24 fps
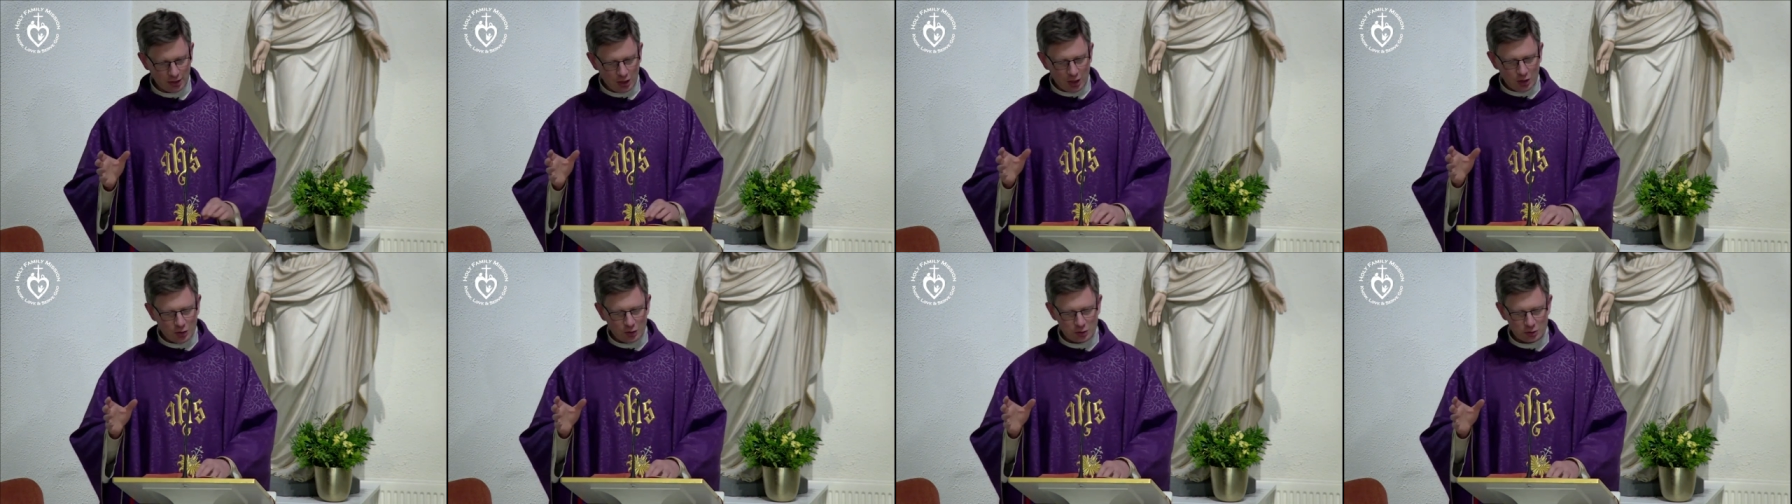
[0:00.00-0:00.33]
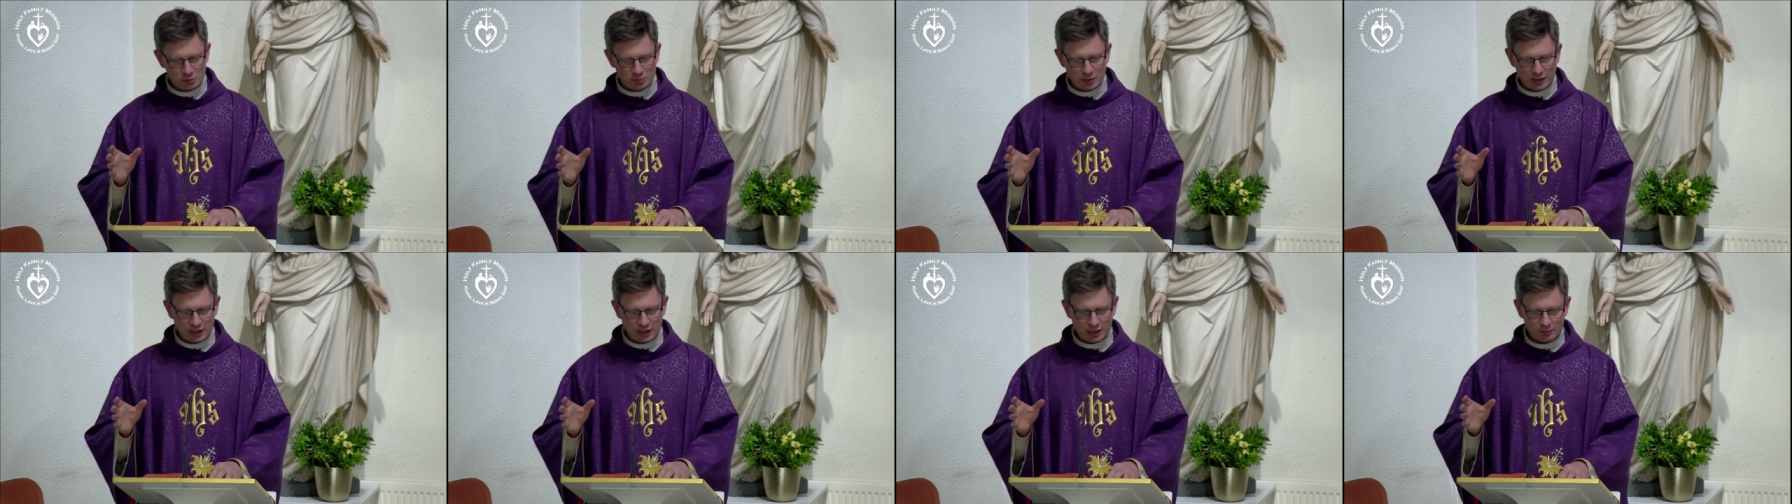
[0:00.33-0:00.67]
who's
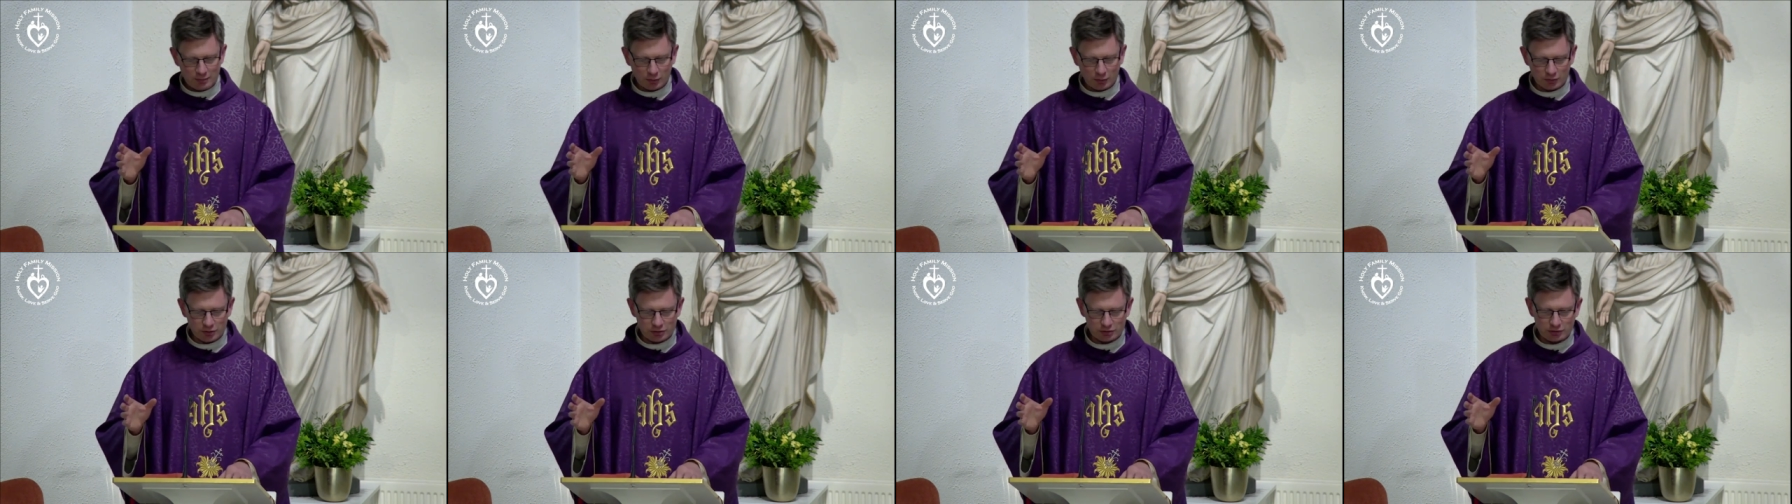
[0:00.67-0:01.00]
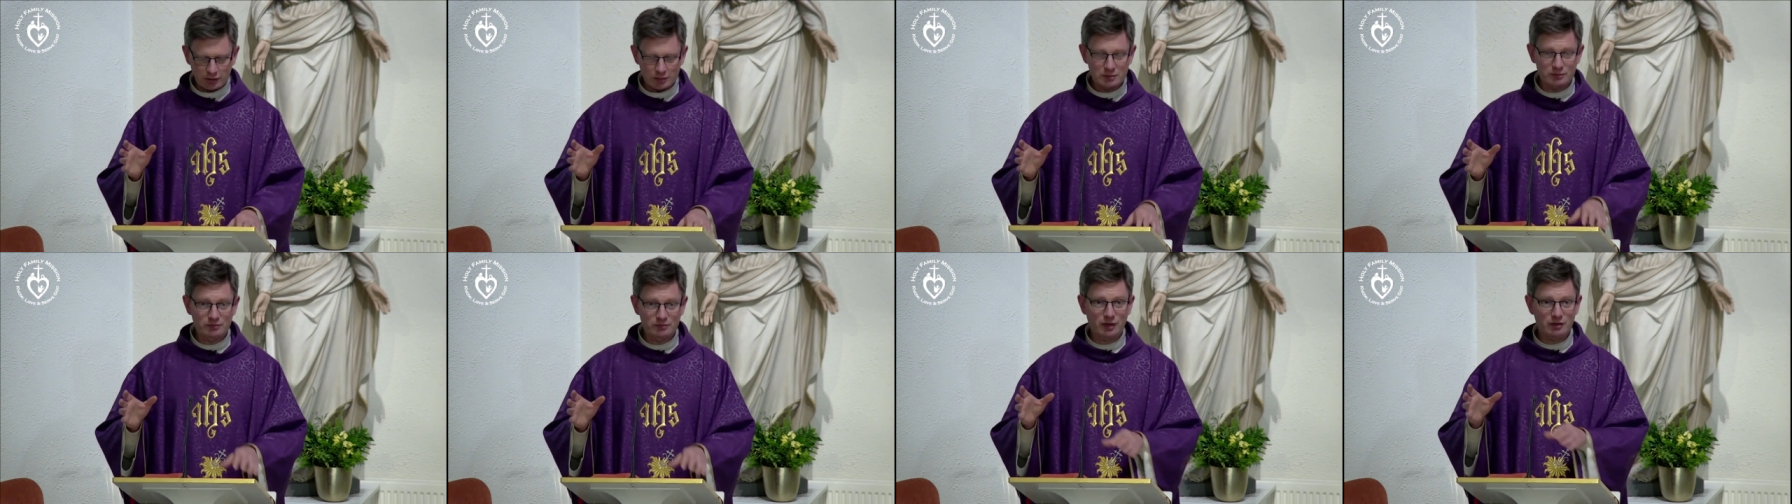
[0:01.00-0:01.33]
speaking about the scribes
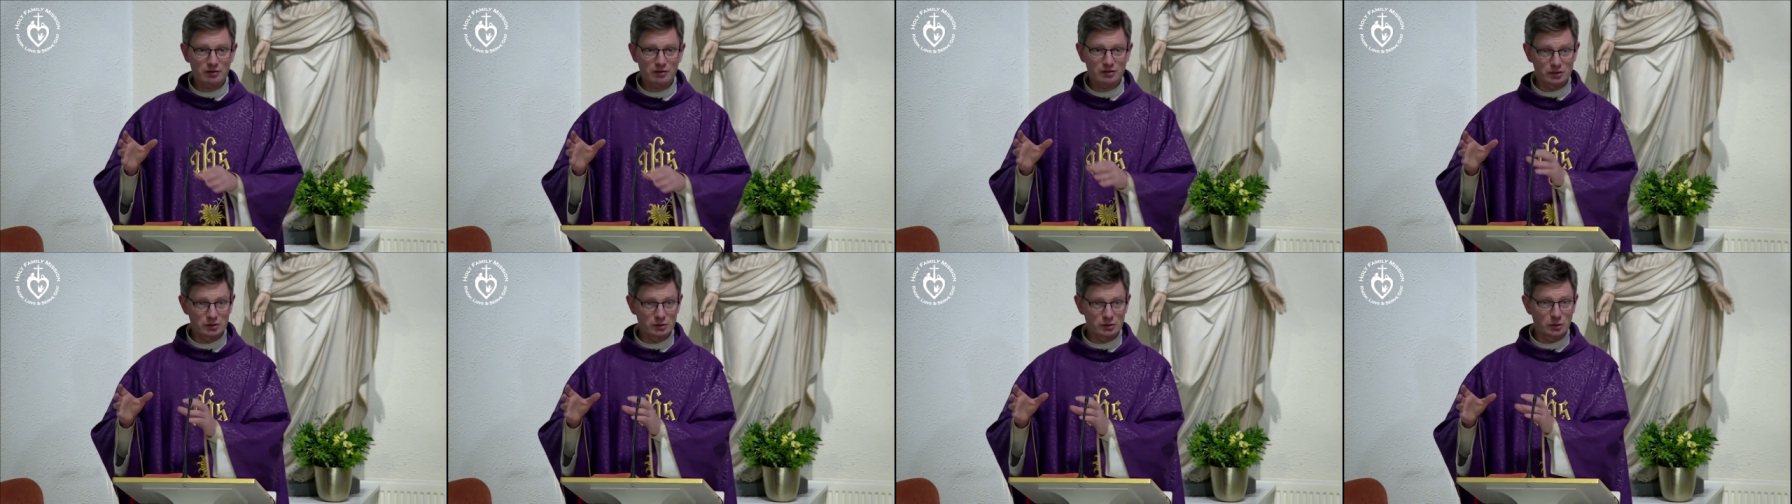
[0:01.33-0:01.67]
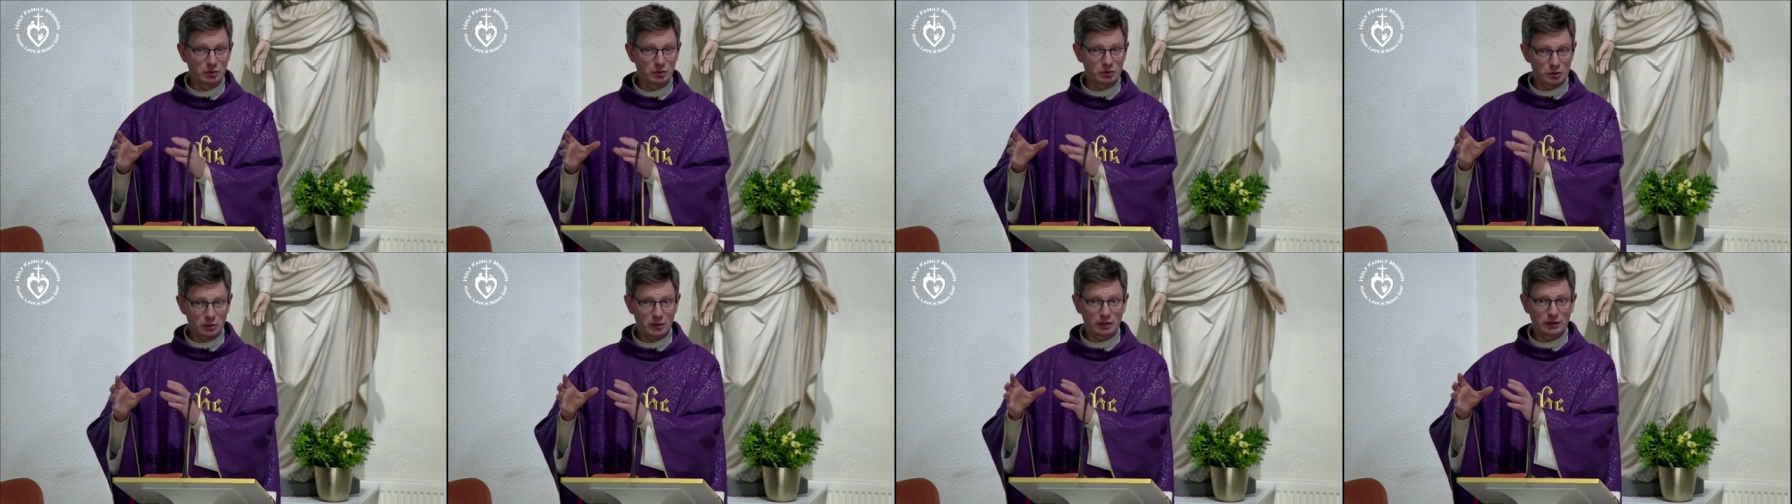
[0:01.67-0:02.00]
and Pharisees who are
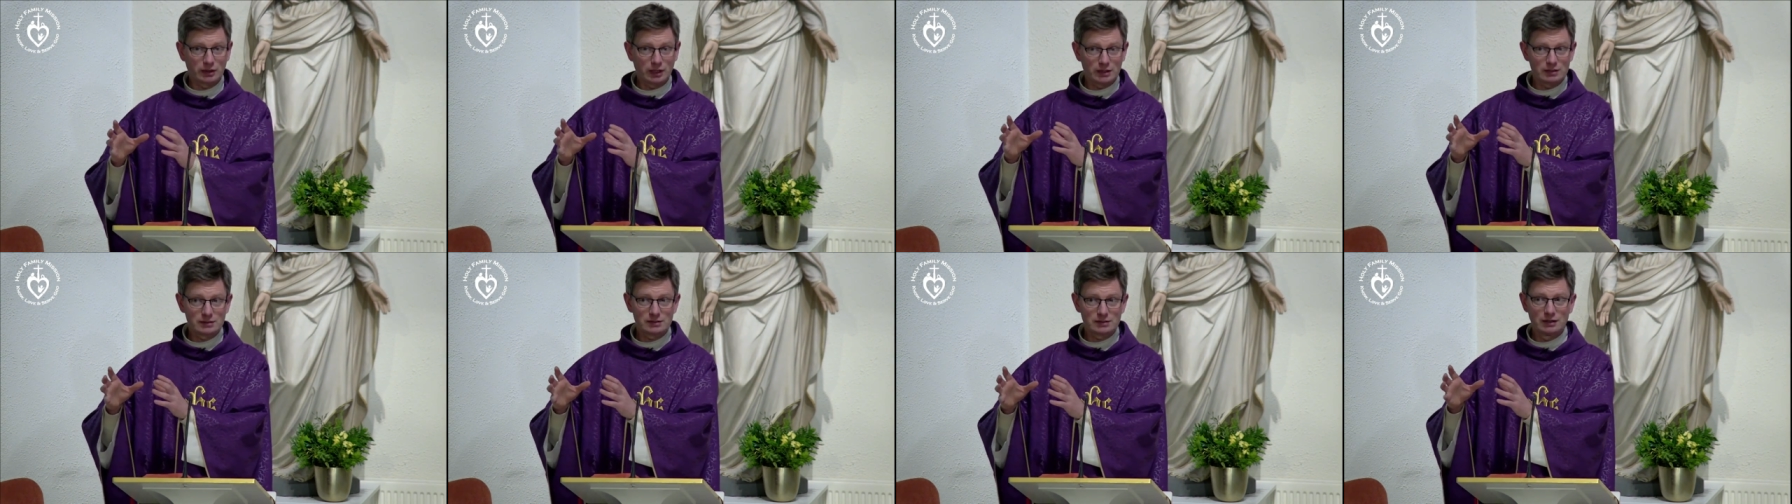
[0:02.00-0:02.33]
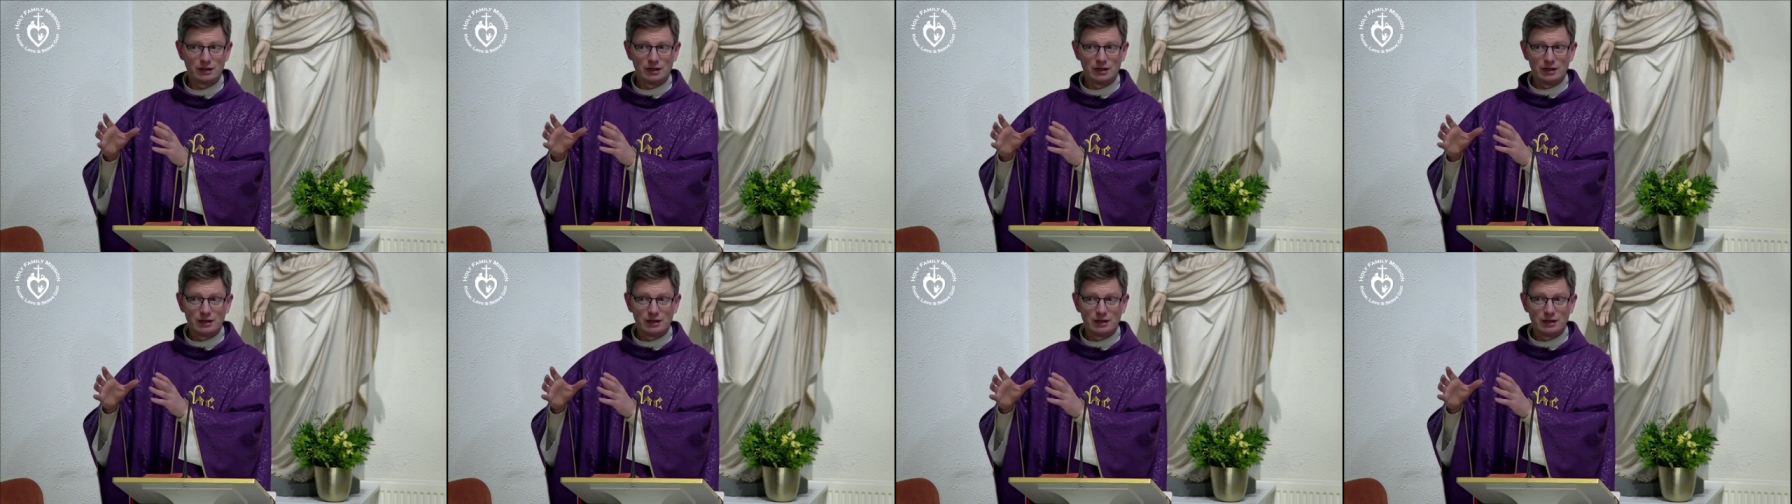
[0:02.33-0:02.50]
doing things